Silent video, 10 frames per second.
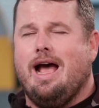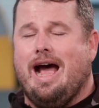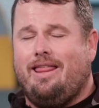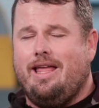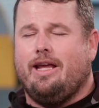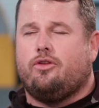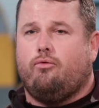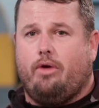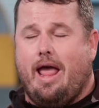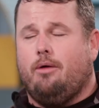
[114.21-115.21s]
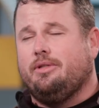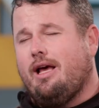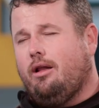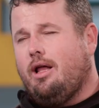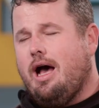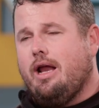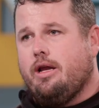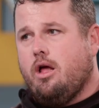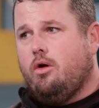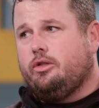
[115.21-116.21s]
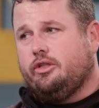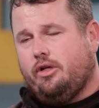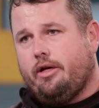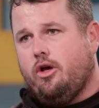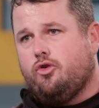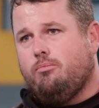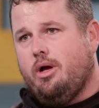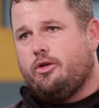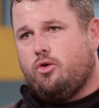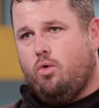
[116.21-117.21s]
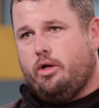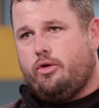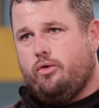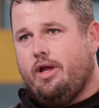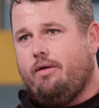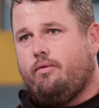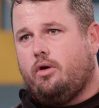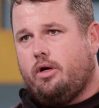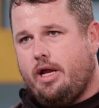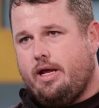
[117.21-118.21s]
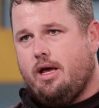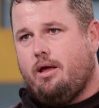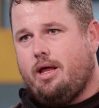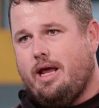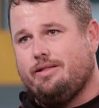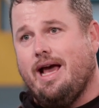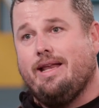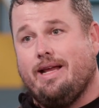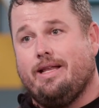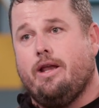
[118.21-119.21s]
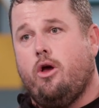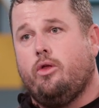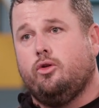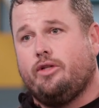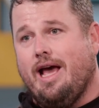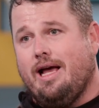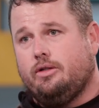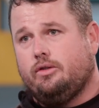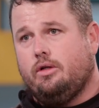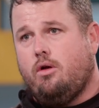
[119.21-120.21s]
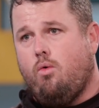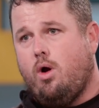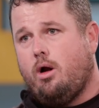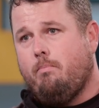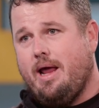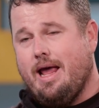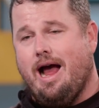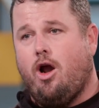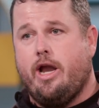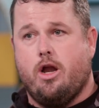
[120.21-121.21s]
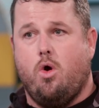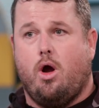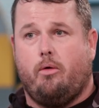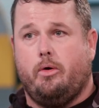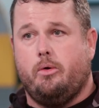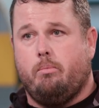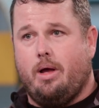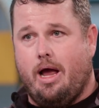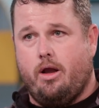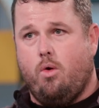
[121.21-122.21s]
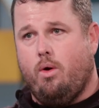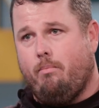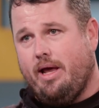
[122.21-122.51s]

I think it's really helped out a lot. Just like Coach Munch going to Denver, he's got to get to know those guys. Where me, I already know our room. I know what